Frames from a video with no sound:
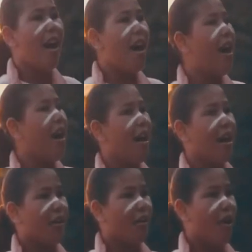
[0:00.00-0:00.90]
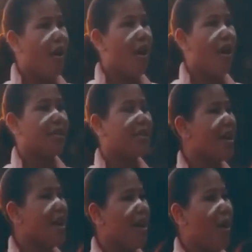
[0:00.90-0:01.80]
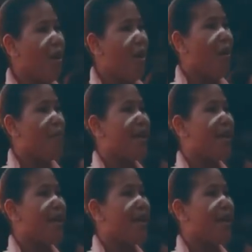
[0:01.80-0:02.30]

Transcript: according to recent government statistics.